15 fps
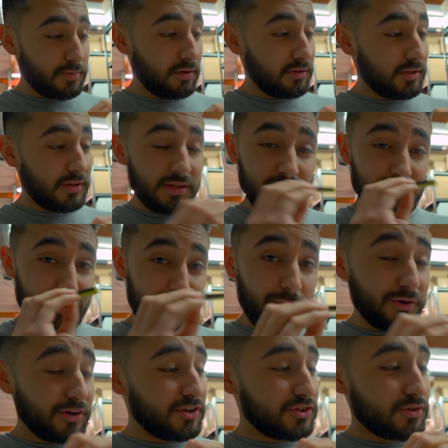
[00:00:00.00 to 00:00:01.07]
building it and now
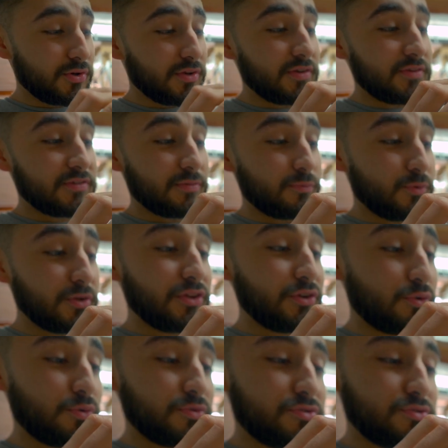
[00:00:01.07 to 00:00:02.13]
we're going to show you some really
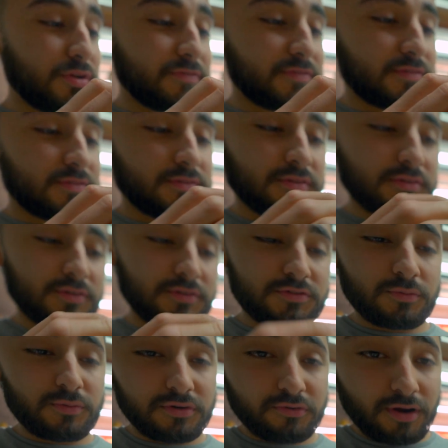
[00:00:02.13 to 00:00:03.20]
cool drifts
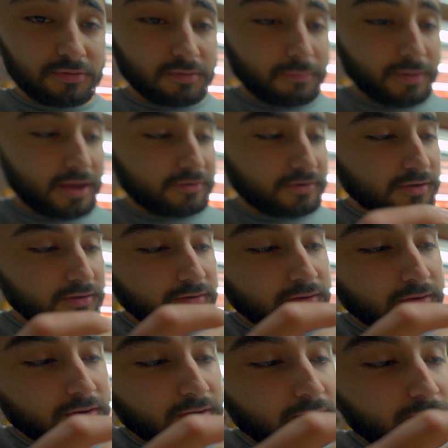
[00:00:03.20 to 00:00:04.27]
you want to grab the battery
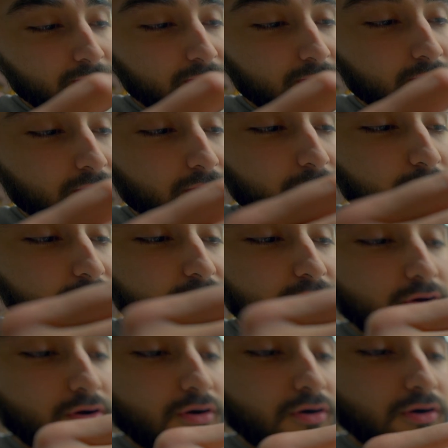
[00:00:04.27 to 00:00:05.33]
and put it
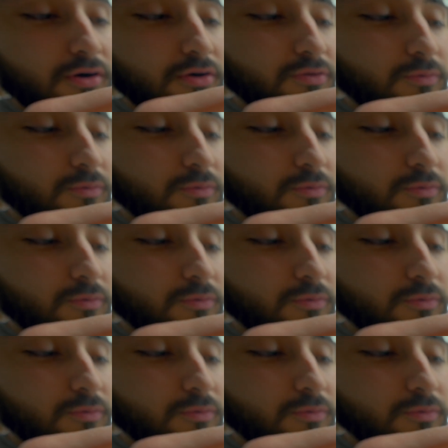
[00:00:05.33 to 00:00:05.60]
all